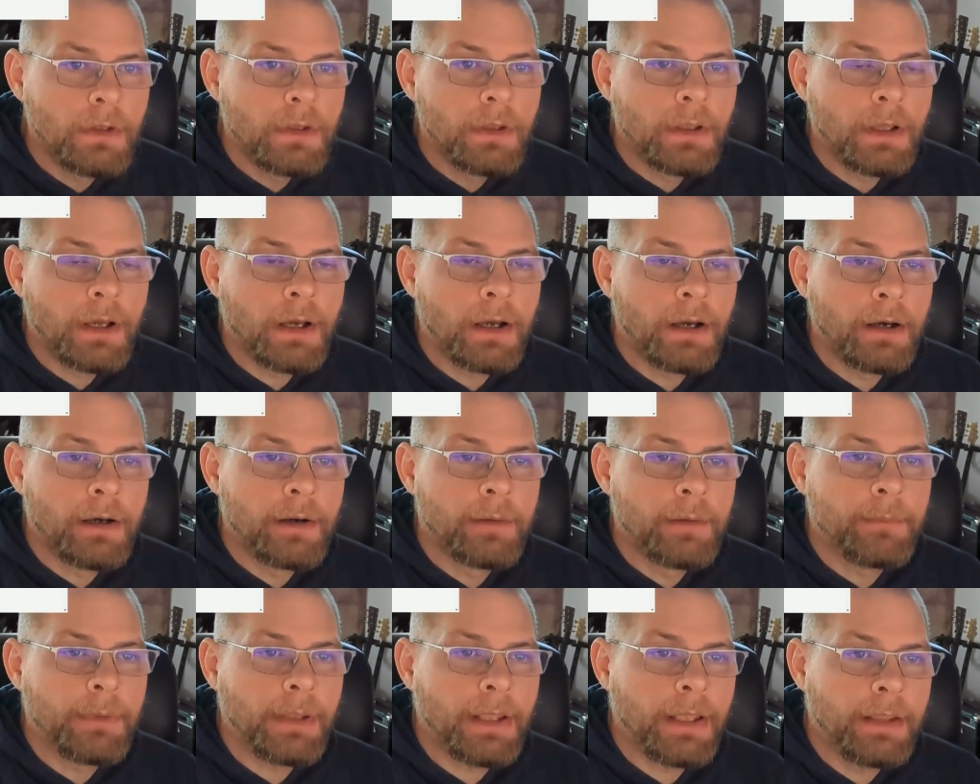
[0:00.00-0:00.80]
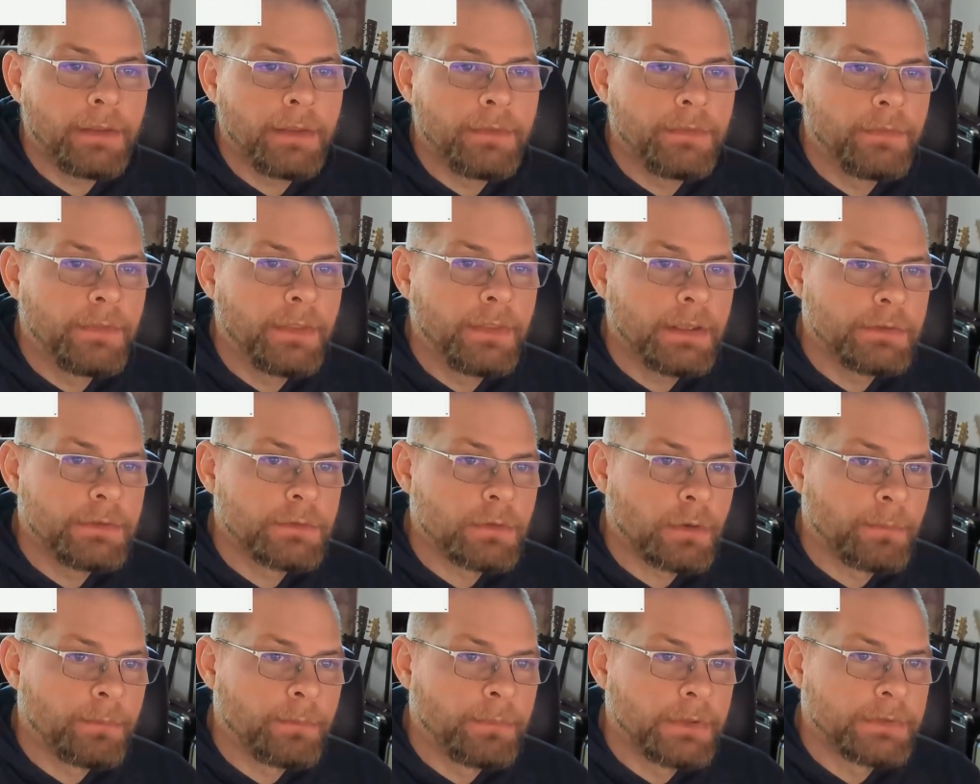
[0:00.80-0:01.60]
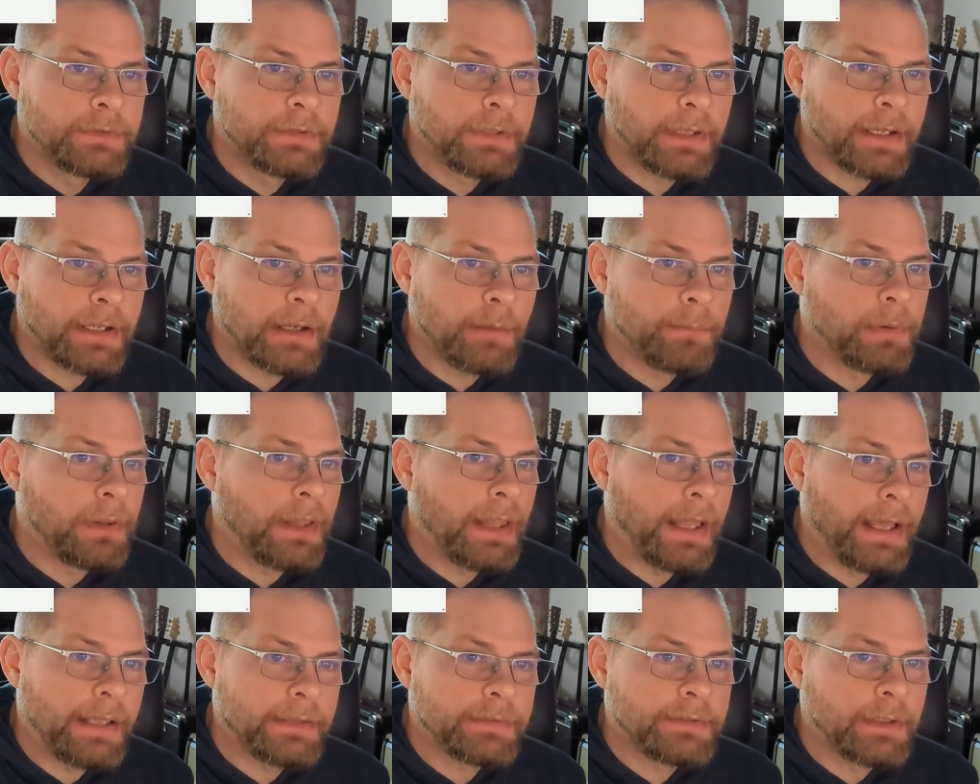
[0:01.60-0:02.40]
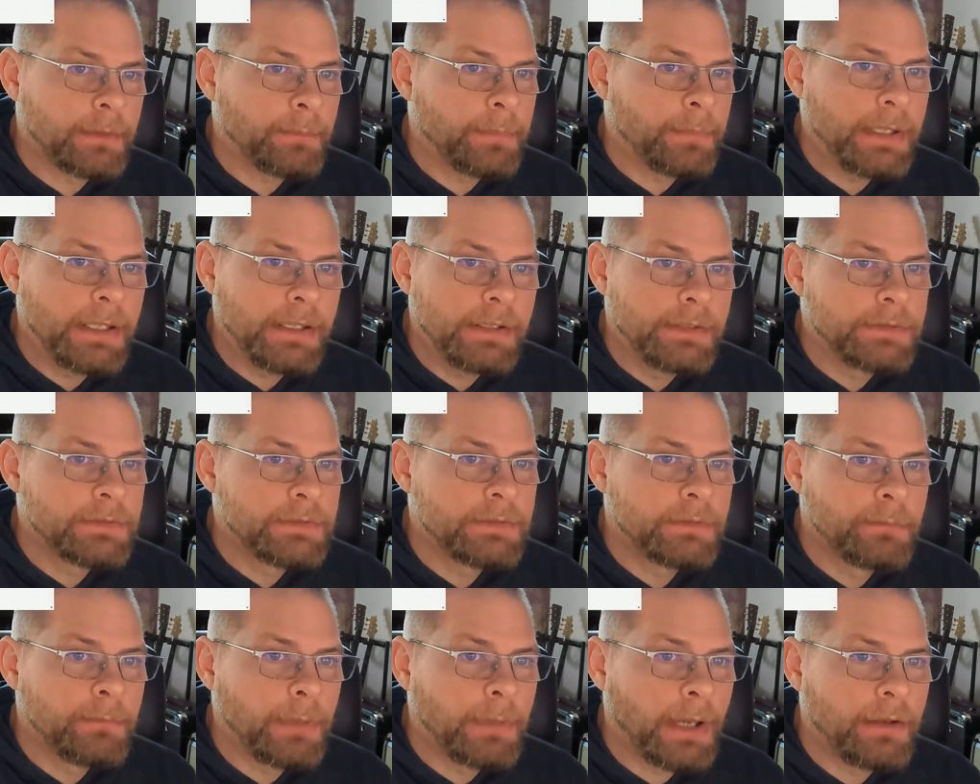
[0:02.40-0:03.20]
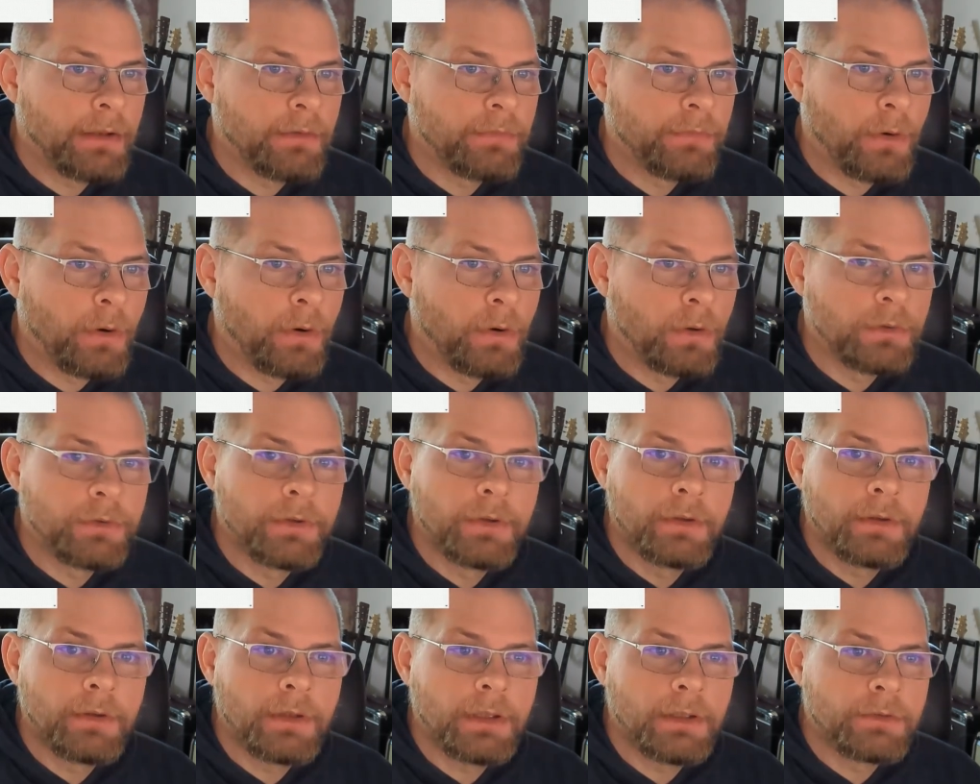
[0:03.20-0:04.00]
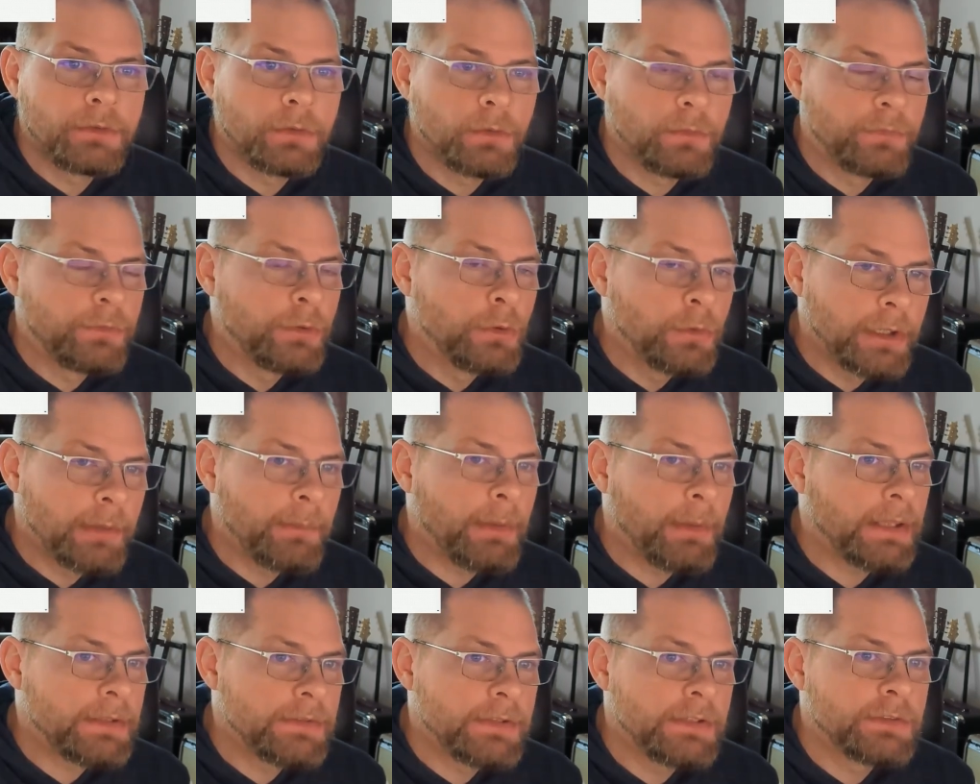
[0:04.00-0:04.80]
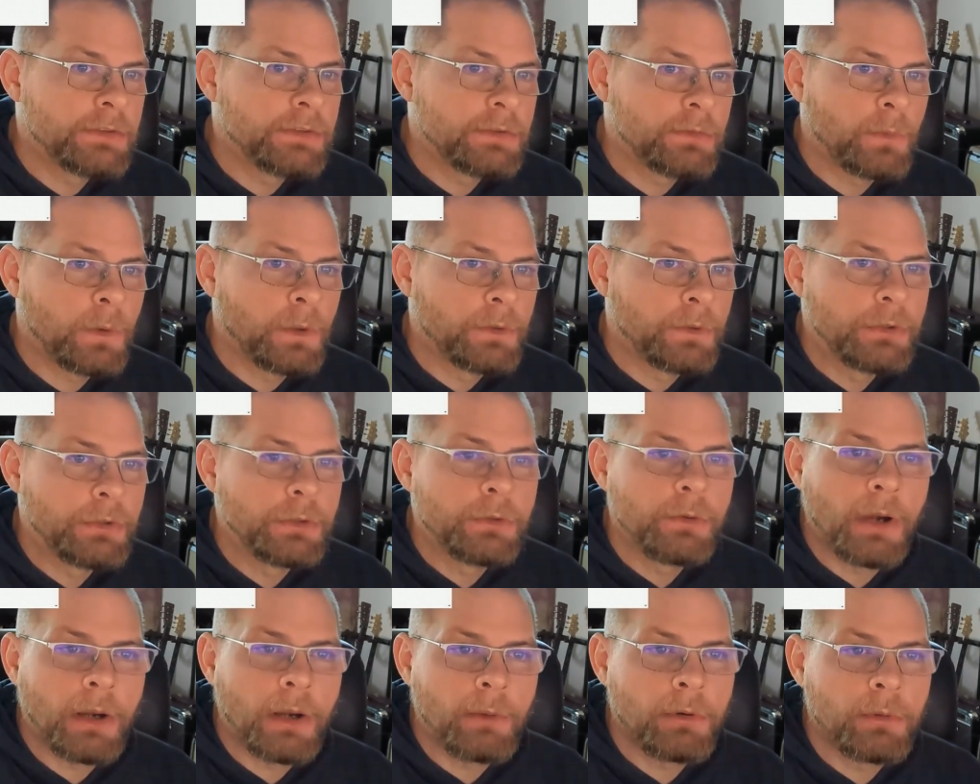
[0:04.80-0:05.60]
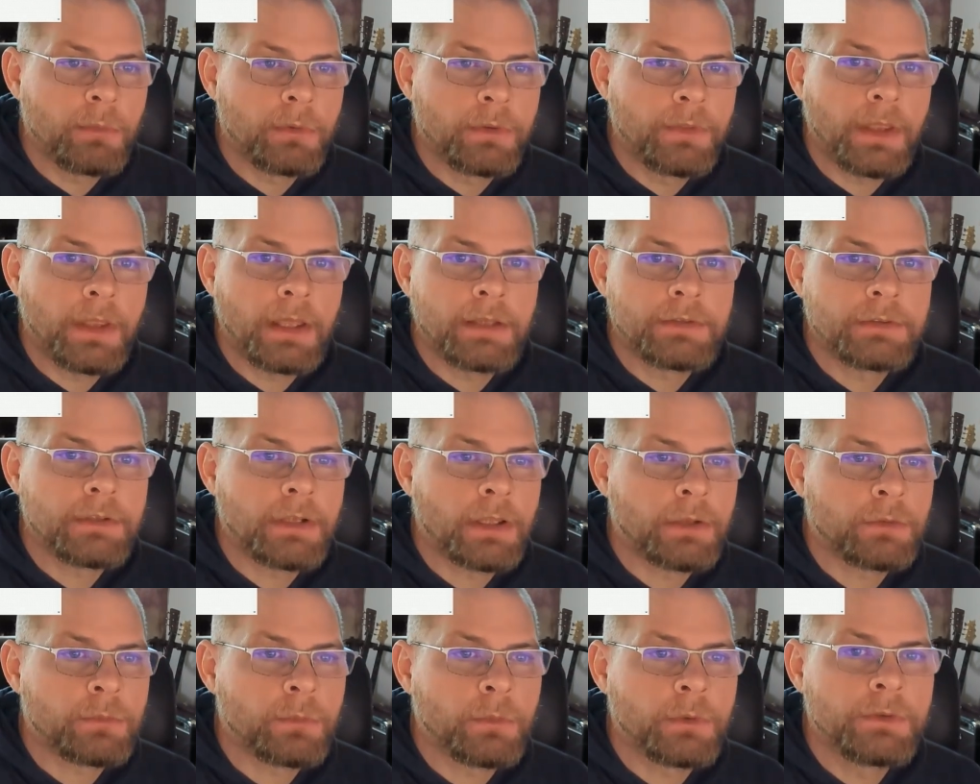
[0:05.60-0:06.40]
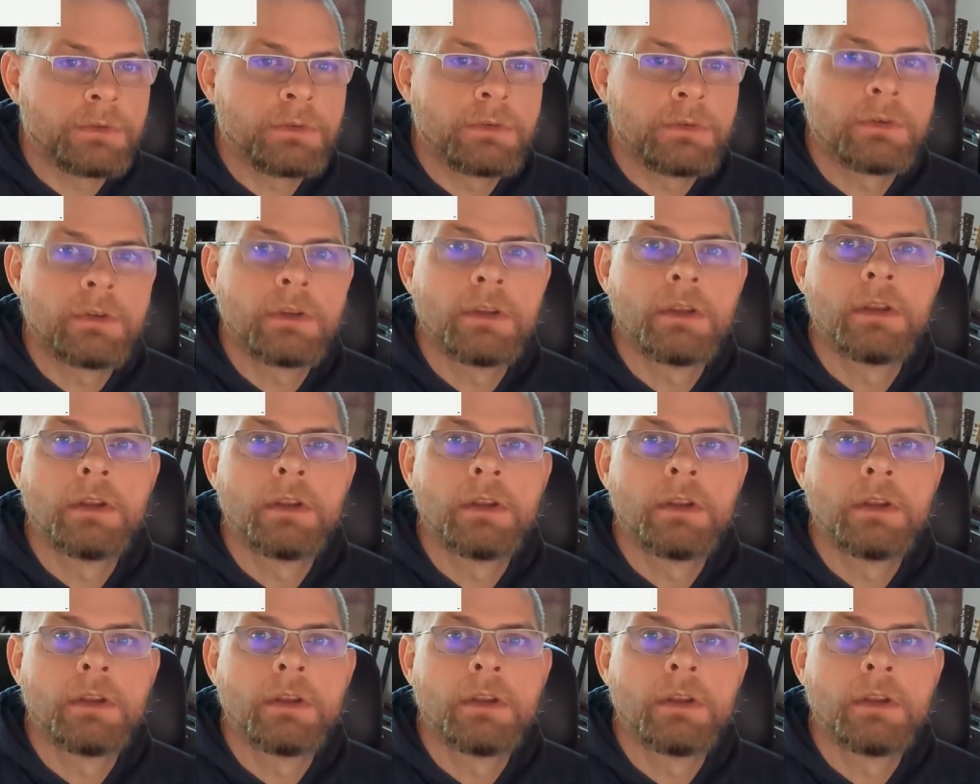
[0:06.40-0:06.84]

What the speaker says: And this is like a plastic piece by default. And so fueling makes these as well too. I went with the SNS ones.